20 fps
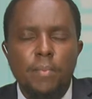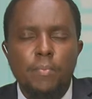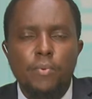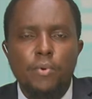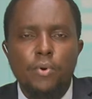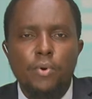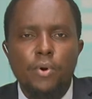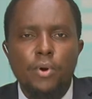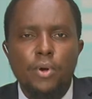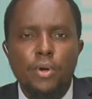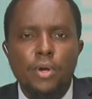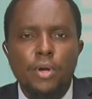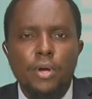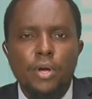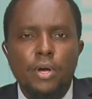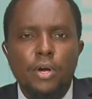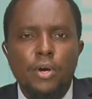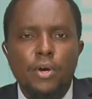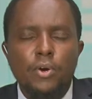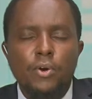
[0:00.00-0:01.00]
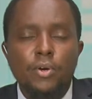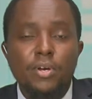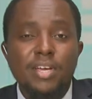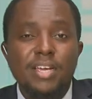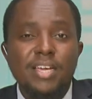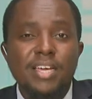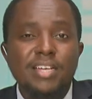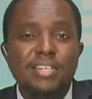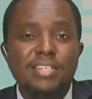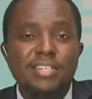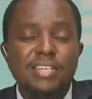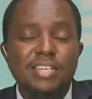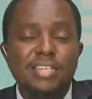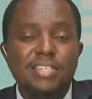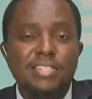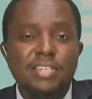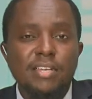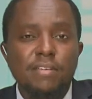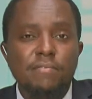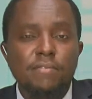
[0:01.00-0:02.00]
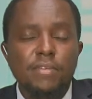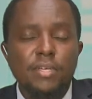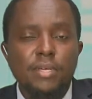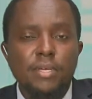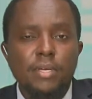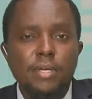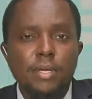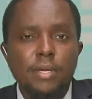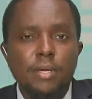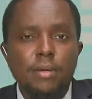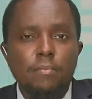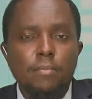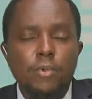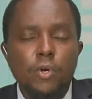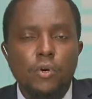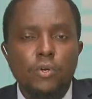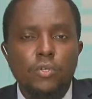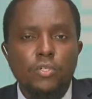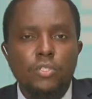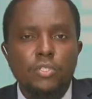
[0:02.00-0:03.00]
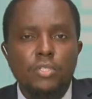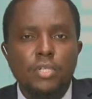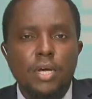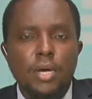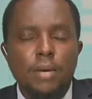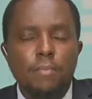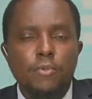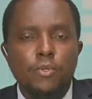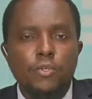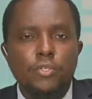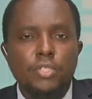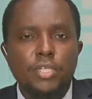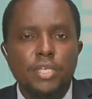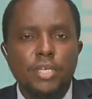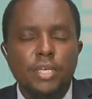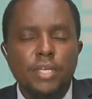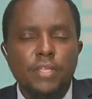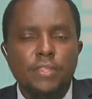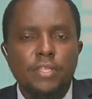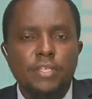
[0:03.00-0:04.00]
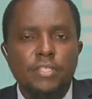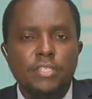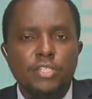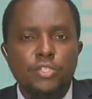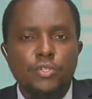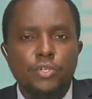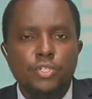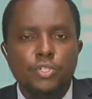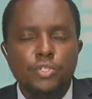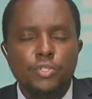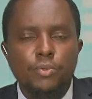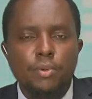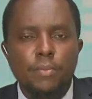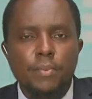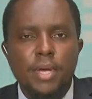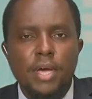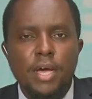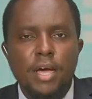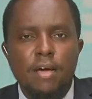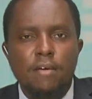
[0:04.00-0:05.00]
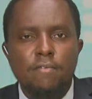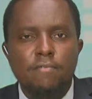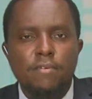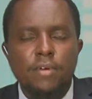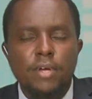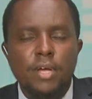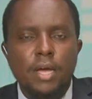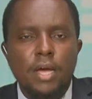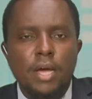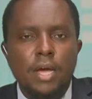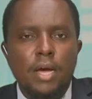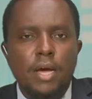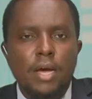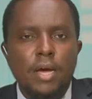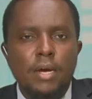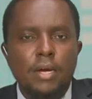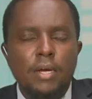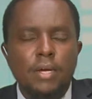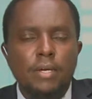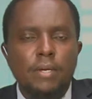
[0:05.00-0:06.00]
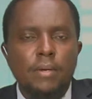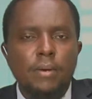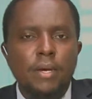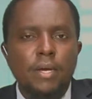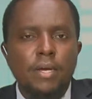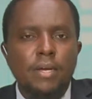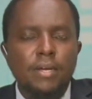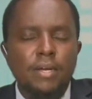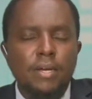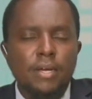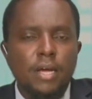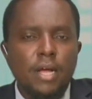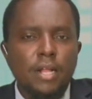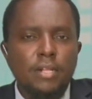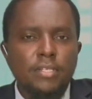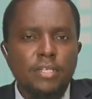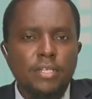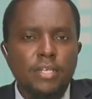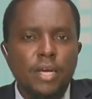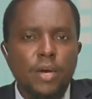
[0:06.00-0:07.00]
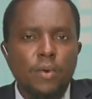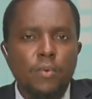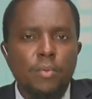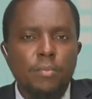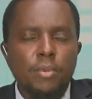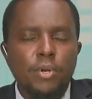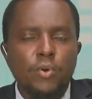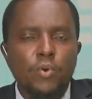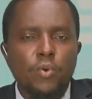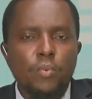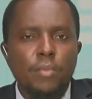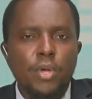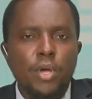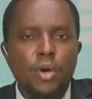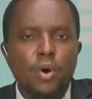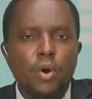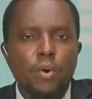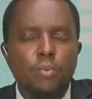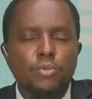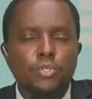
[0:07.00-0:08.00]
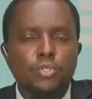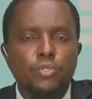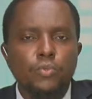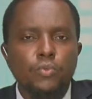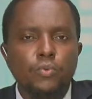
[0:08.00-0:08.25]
people gonna get HIV because um, you see in the situations where we have uh, uh, girls and young women who may opt